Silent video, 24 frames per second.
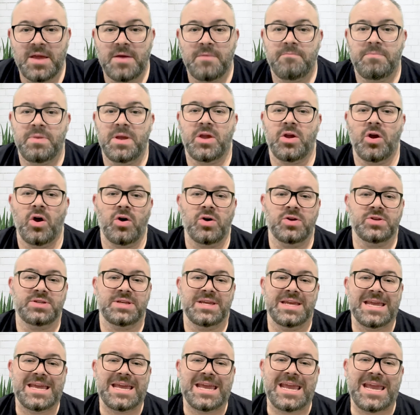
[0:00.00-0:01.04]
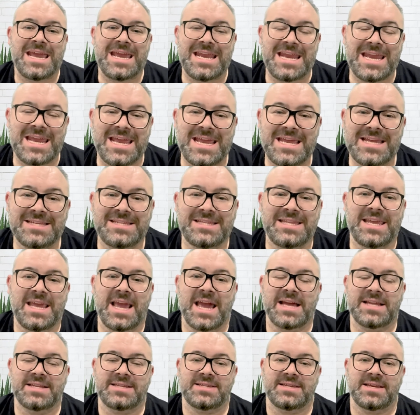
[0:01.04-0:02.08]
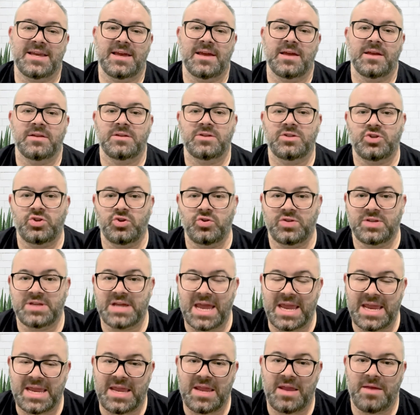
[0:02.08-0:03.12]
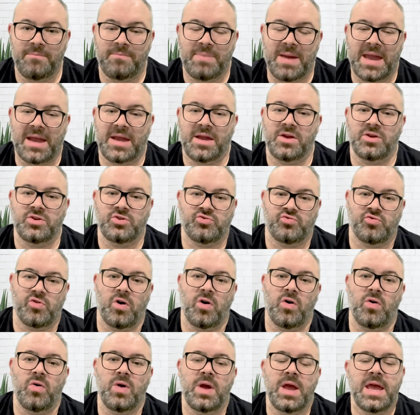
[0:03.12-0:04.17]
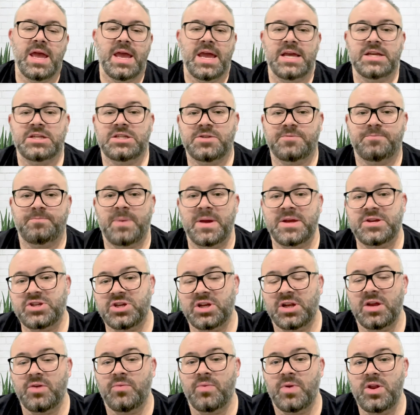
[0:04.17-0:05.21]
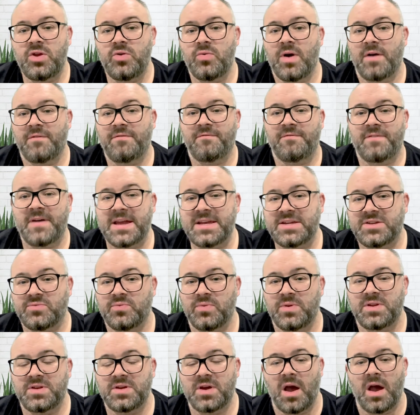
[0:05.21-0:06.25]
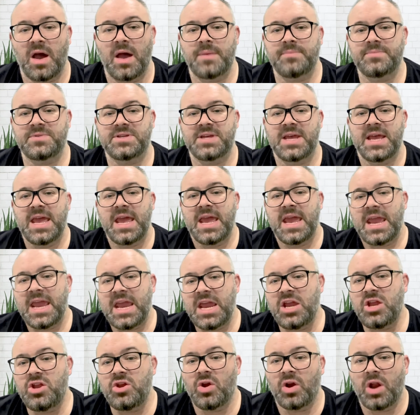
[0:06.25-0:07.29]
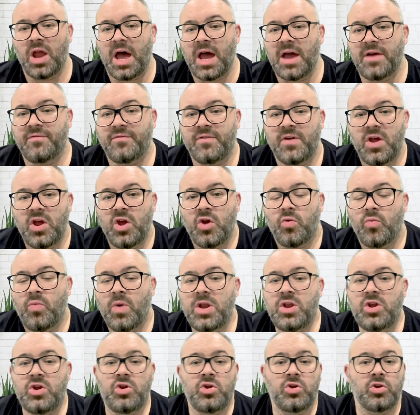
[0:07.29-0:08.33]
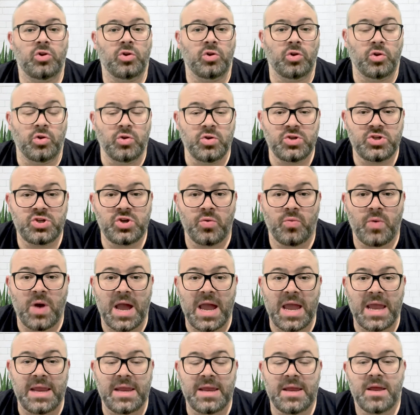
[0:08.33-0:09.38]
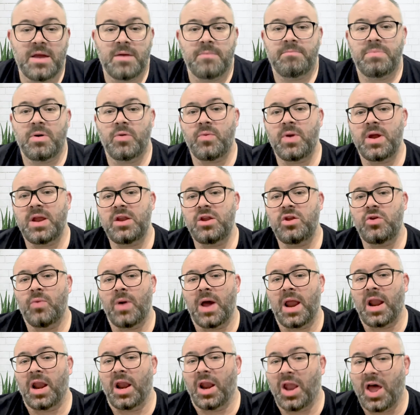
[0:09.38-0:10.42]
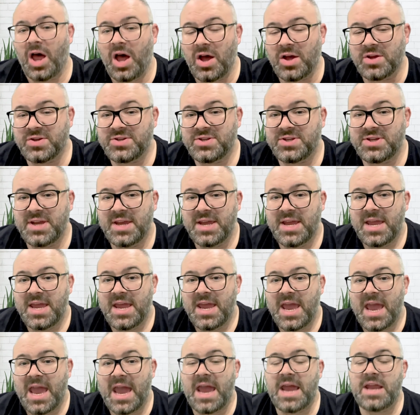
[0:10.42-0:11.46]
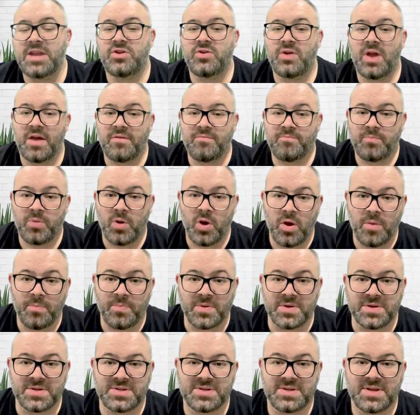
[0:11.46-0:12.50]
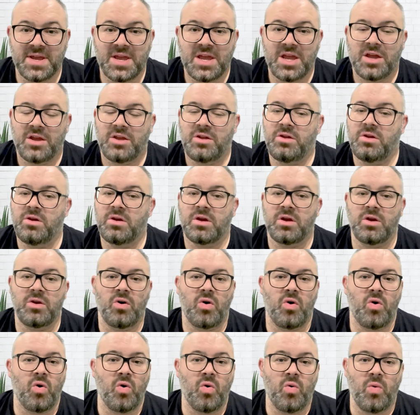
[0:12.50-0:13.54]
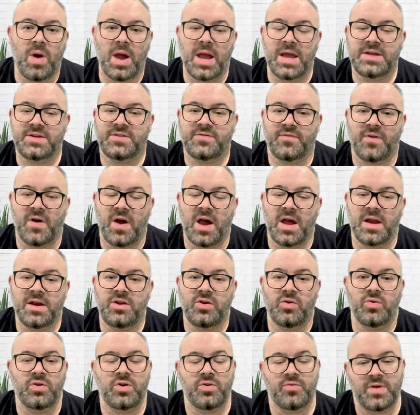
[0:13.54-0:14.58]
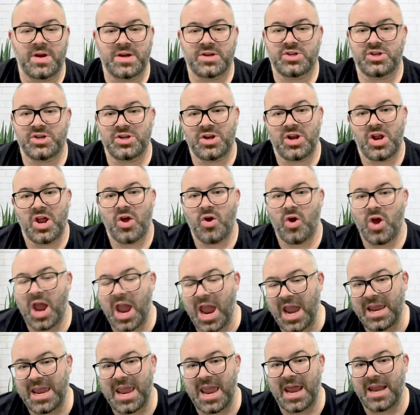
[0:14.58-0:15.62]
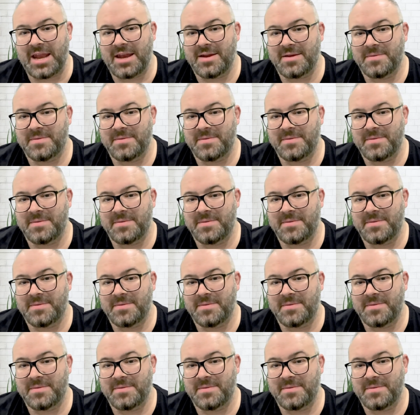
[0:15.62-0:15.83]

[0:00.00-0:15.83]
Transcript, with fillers: because it is the answer to taking back control, especially when you are faced with times in your life when you lose your way. But when you are lost and you have purpose, you can always find your direction again.